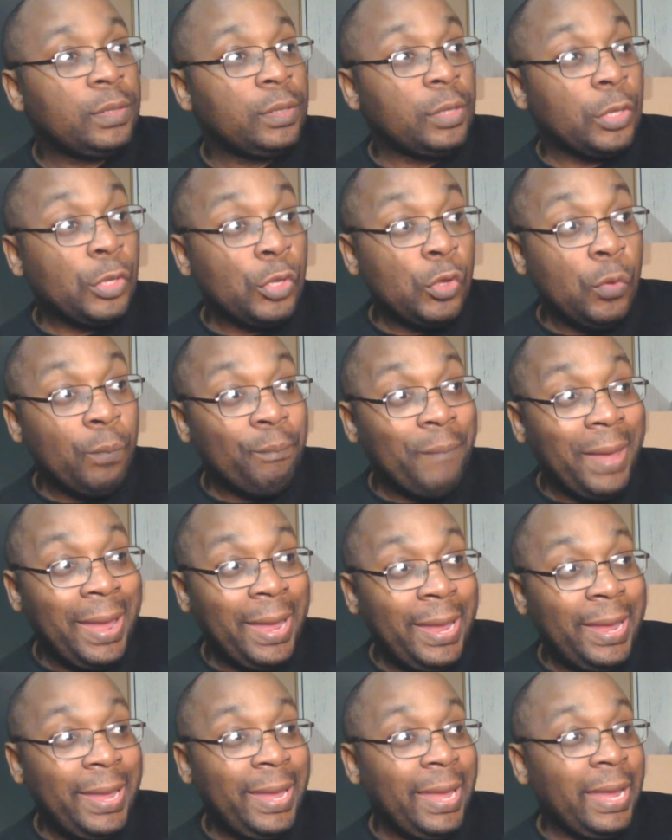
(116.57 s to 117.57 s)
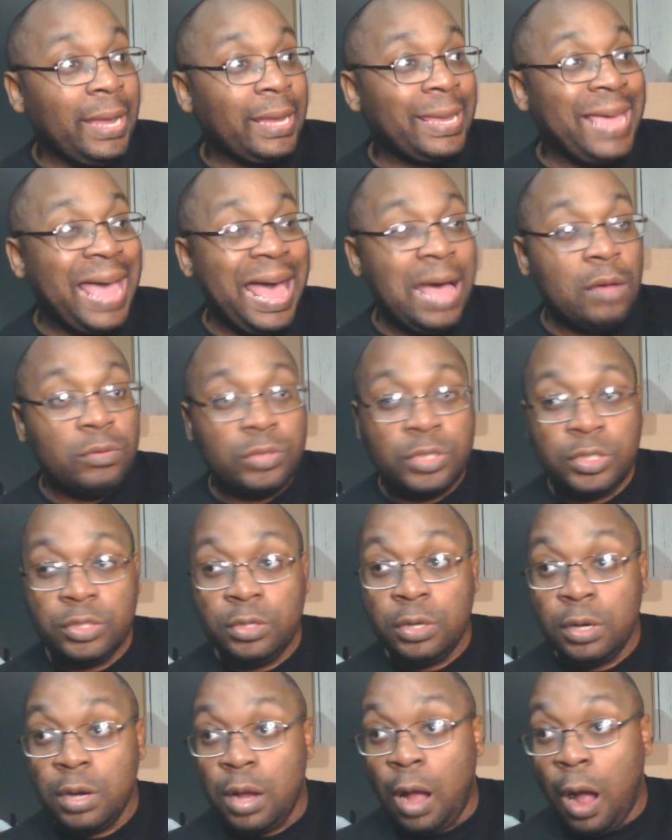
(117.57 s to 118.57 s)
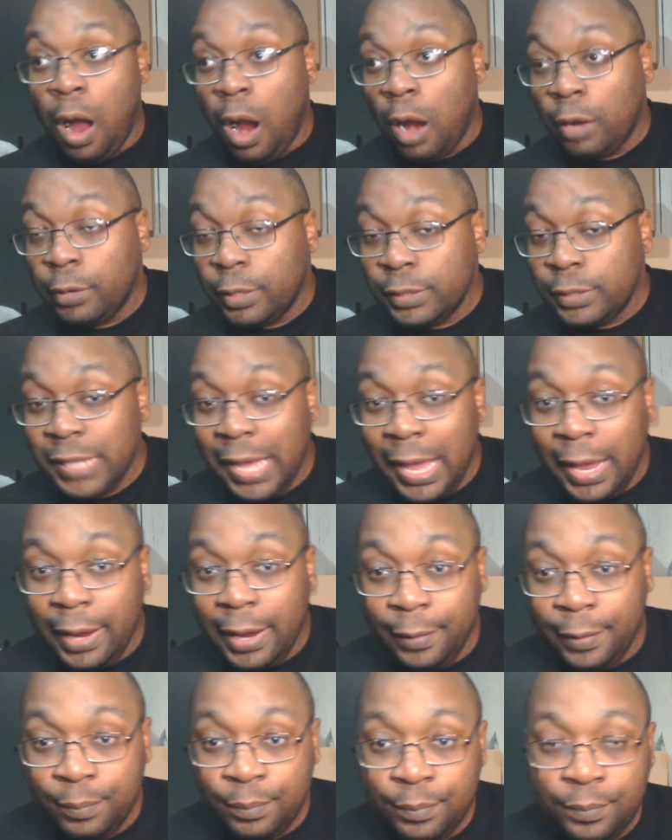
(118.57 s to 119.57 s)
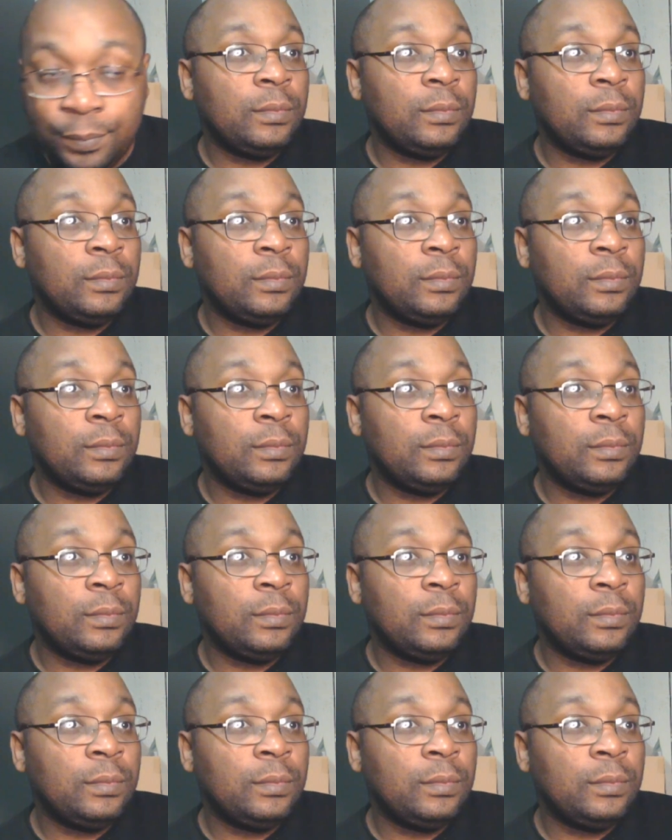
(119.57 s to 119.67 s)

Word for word: you may encounter a harder time.